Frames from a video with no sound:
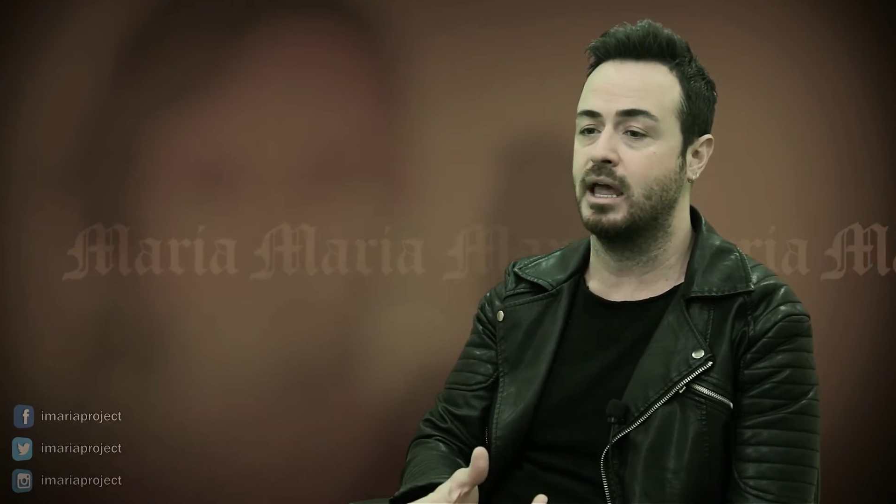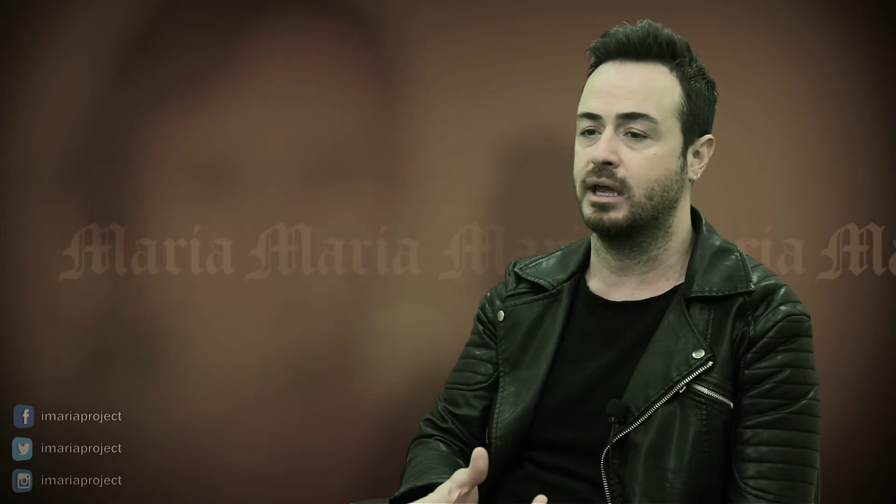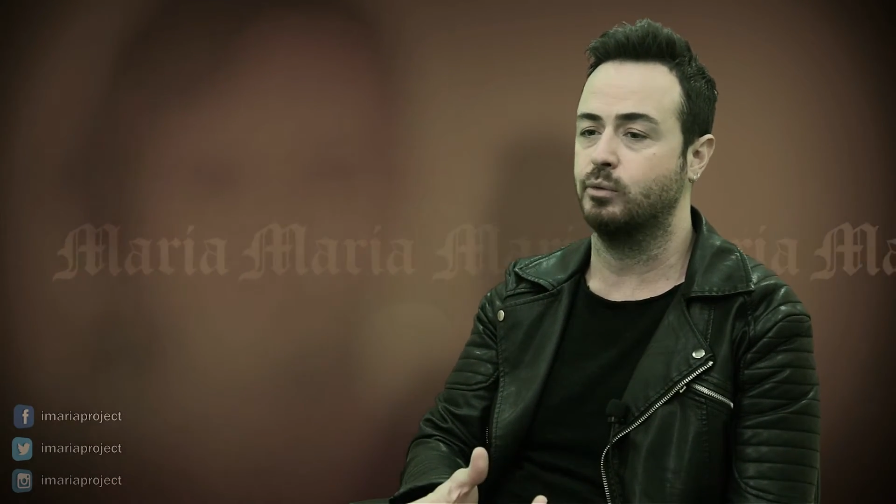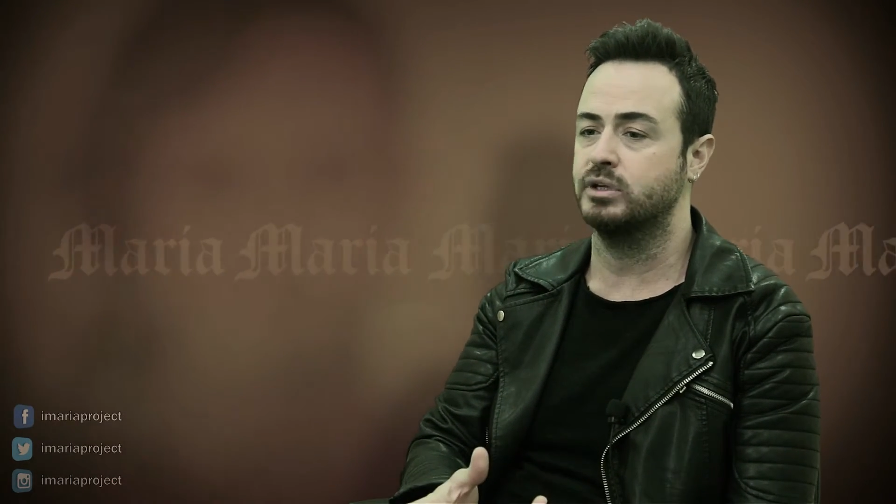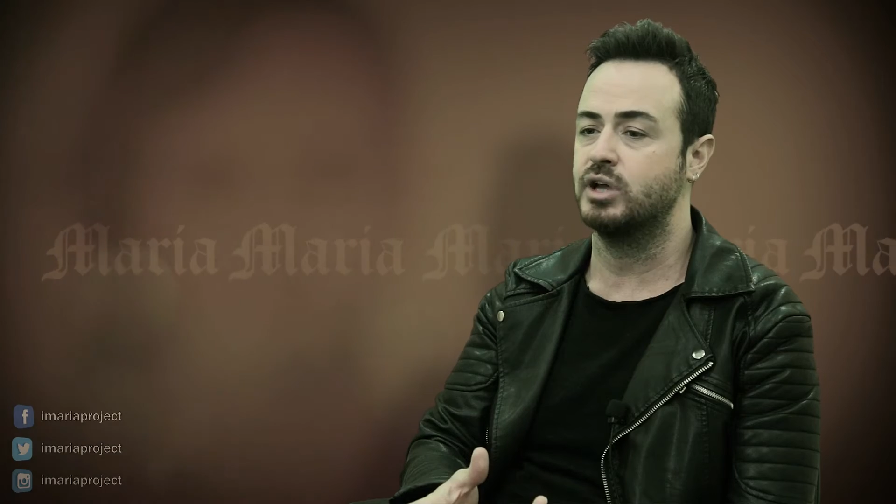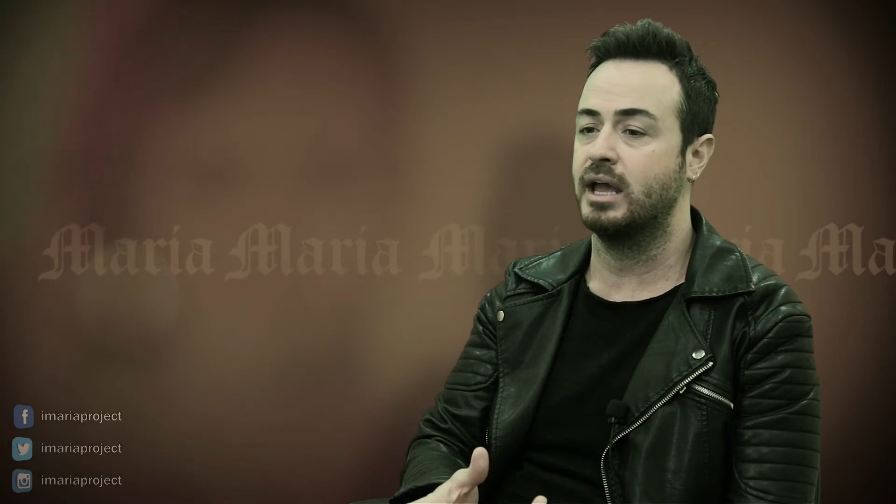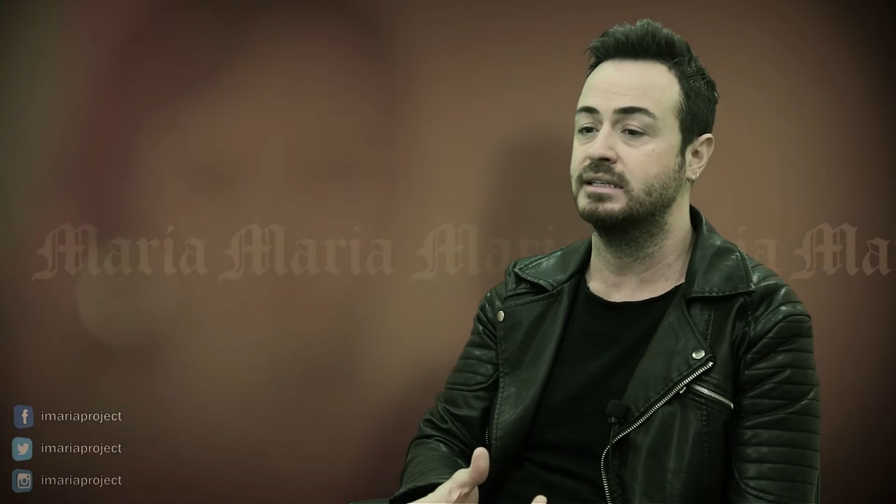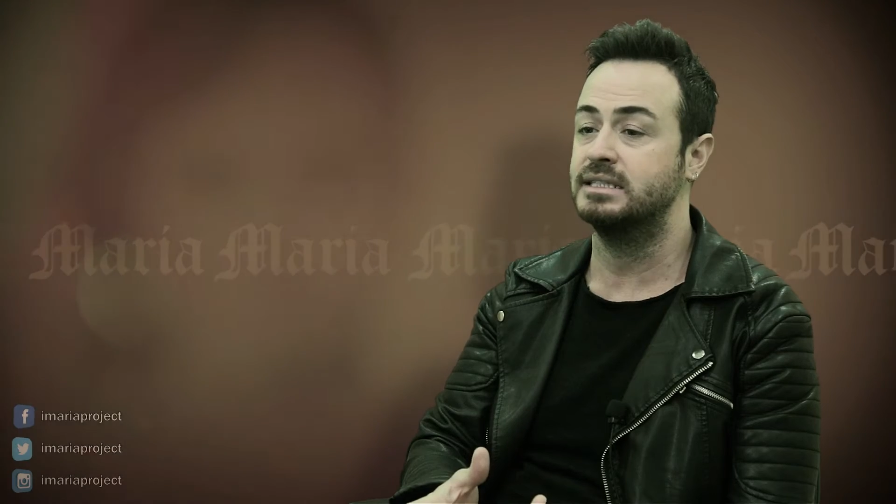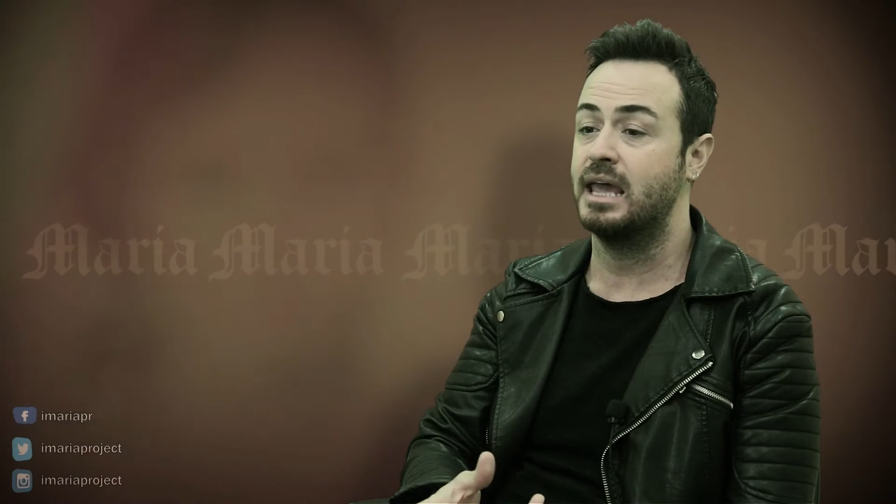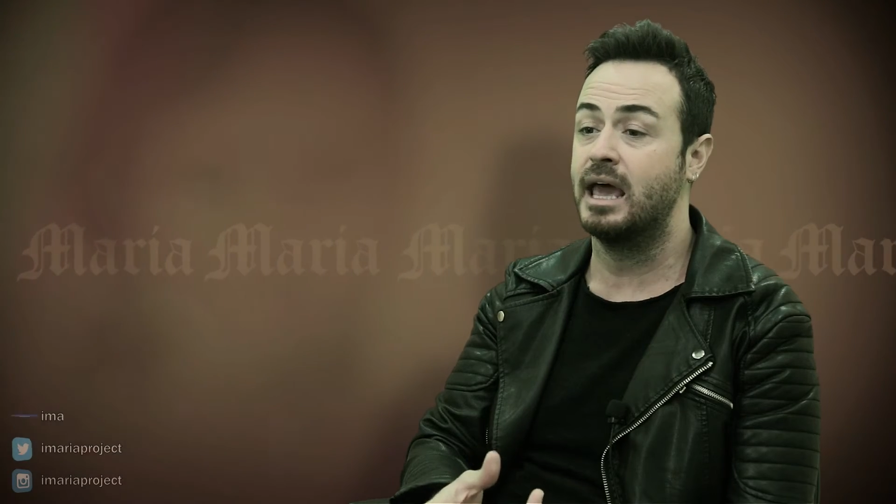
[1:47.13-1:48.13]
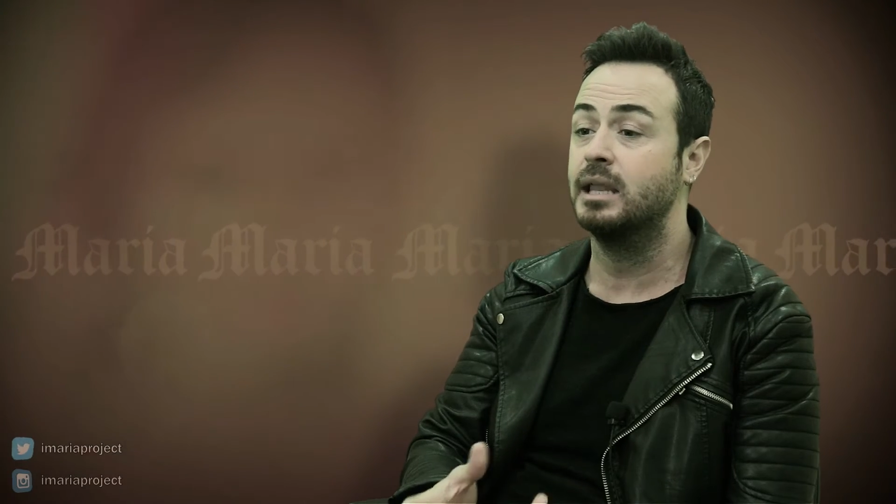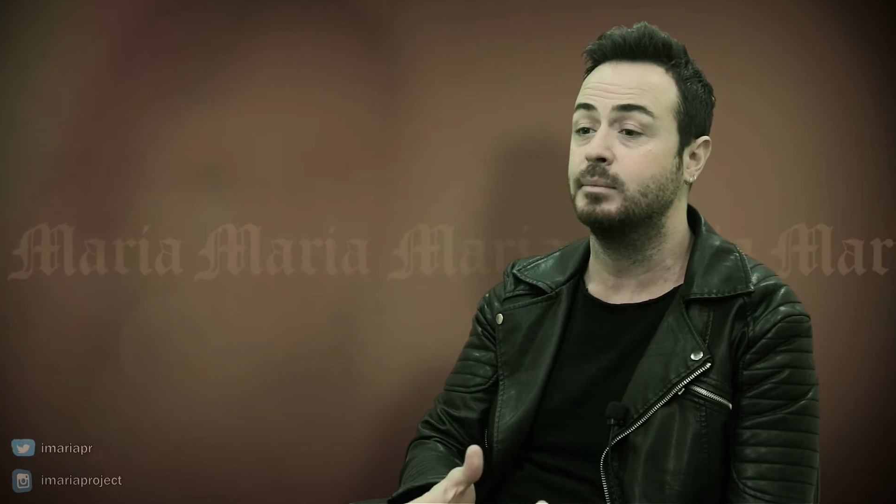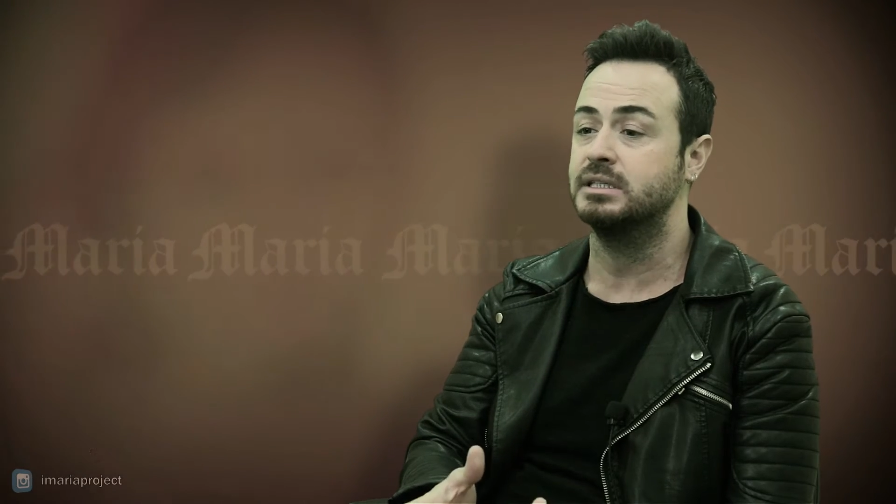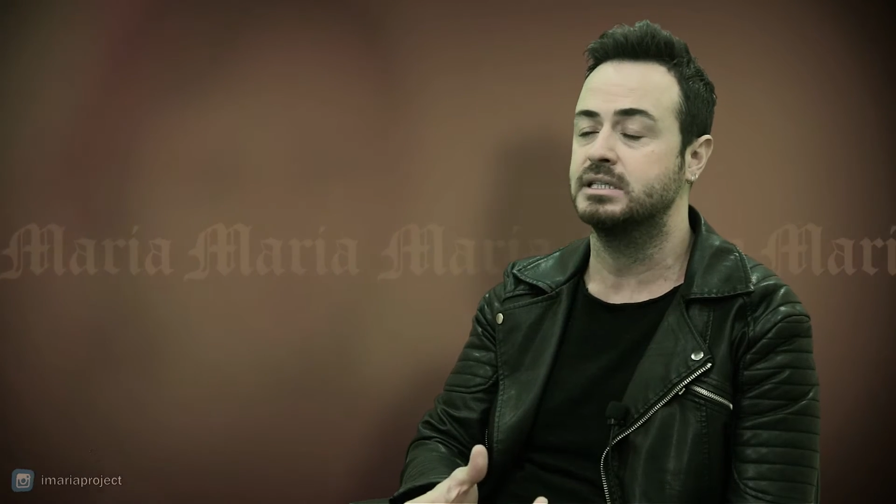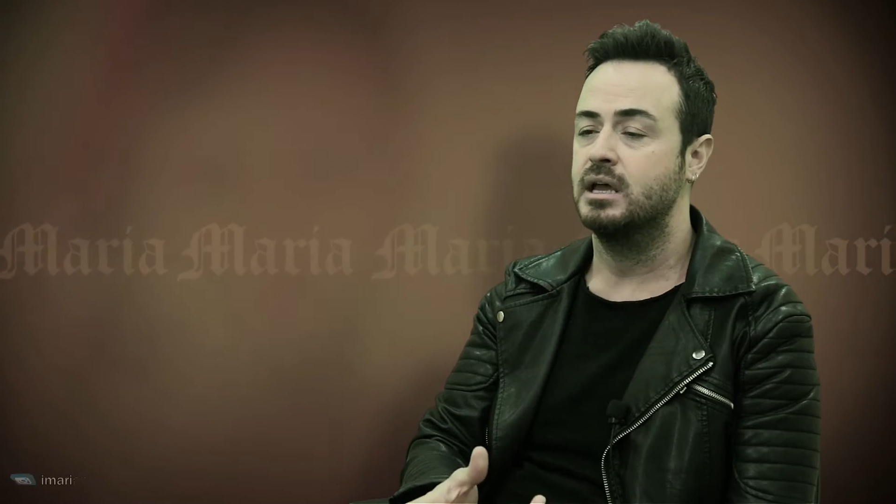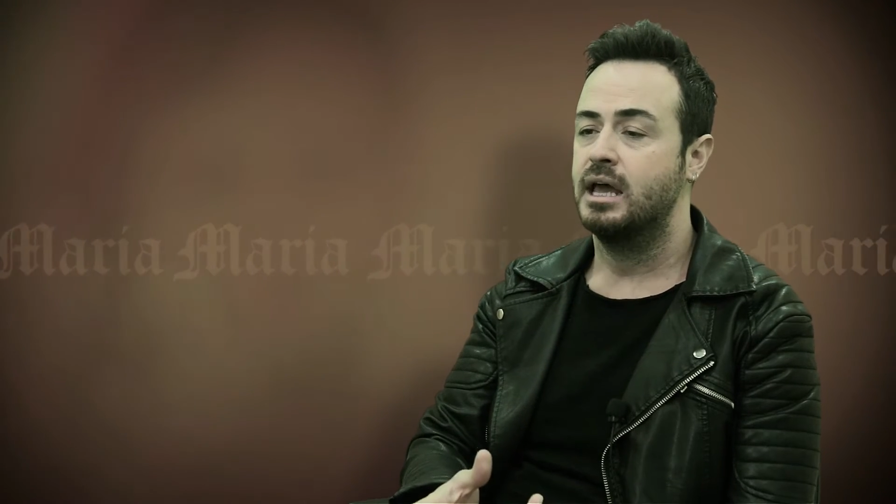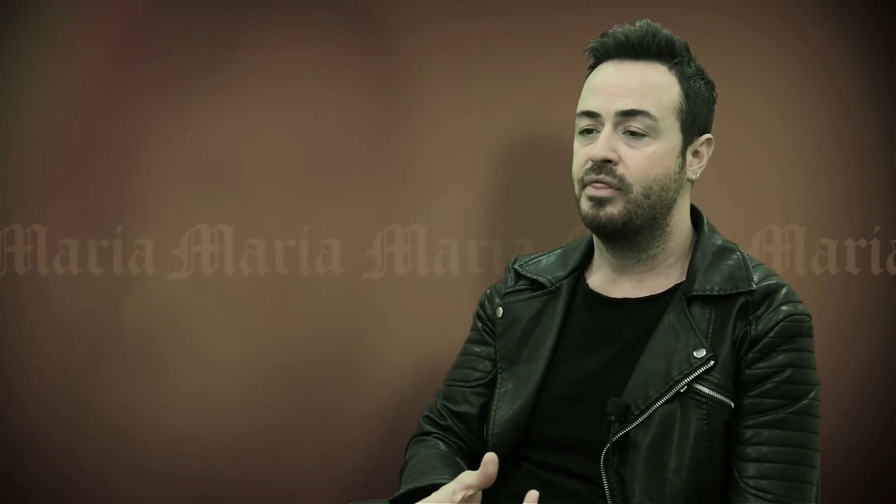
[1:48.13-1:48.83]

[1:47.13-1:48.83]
language and the element